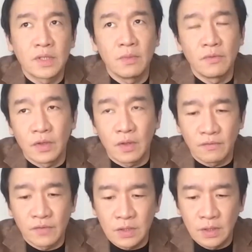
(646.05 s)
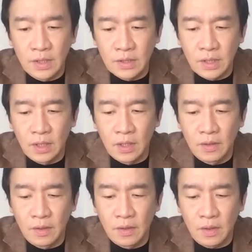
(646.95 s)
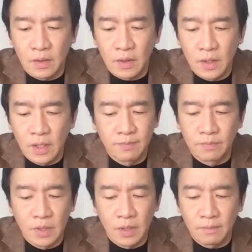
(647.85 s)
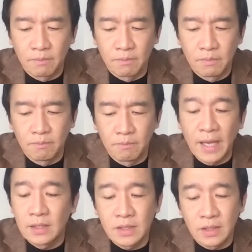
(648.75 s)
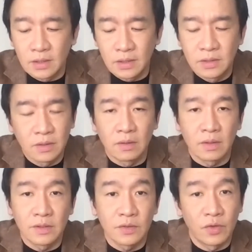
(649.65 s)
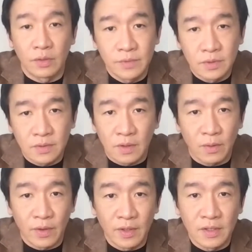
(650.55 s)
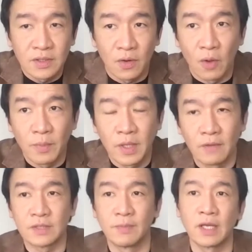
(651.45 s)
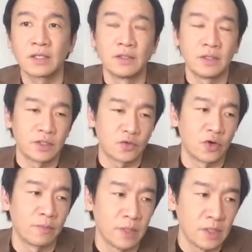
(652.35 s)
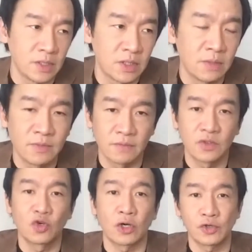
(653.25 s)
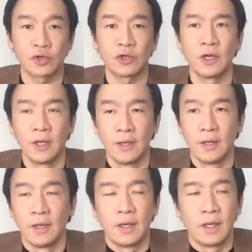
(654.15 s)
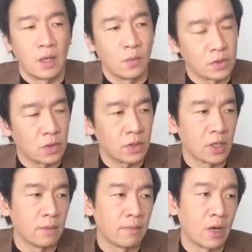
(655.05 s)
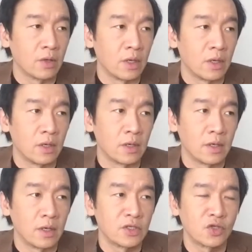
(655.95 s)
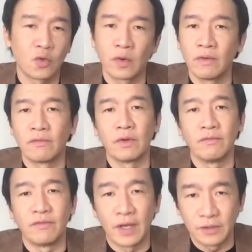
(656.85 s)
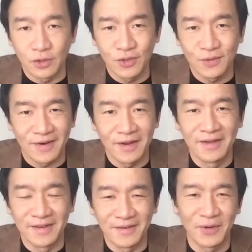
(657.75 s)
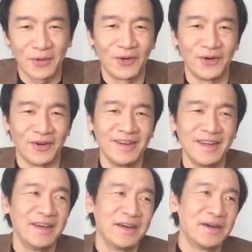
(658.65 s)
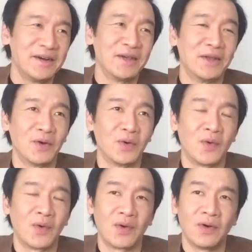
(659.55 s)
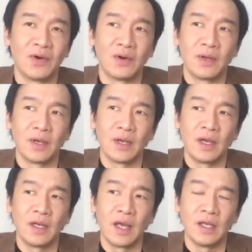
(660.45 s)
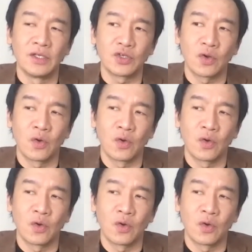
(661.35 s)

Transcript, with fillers: some of it obviously is in is baked into the script already. So I mean, if it's baked into the script and in terms of structure, and we're talking about uh, a story of revenge, right? or, you know, or an age